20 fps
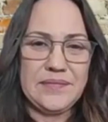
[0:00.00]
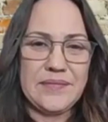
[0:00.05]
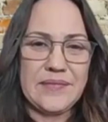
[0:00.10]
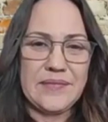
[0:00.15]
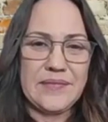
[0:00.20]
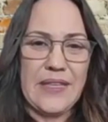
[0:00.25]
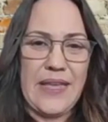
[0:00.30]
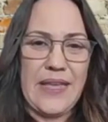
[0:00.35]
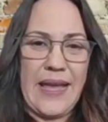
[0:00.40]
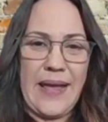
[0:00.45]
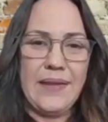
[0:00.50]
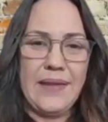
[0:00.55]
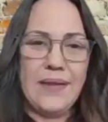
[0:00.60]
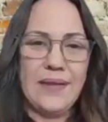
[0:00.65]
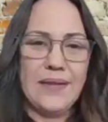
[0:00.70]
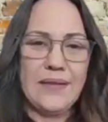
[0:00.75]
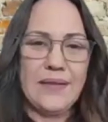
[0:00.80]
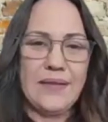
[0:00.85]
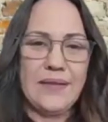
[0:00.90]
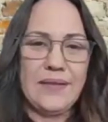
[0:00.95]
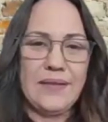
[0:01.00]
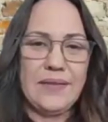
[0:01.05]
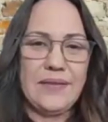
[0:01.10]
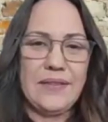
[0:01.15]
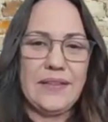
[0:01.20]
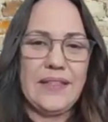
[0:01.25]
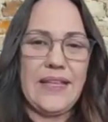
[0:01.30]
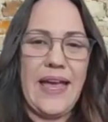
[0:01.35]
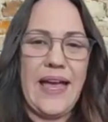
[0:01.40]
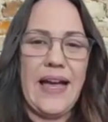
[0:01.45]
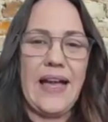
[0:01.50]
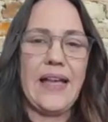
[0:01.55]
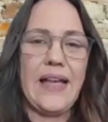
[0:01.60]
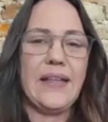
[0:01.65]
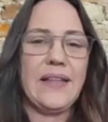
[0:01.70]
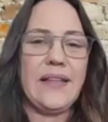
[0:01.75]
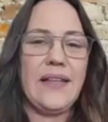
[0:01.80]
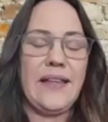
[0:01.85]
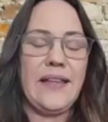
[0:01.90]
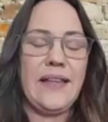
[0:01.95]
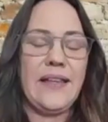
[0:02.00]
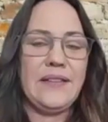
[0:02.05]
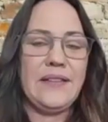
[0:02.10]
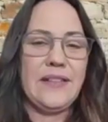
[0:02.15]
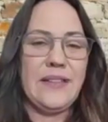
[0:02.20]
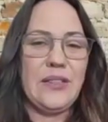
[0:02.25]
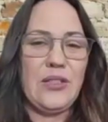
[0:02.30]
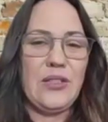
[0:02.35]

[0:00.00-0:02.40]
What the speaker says: Yeah. Yeah. And,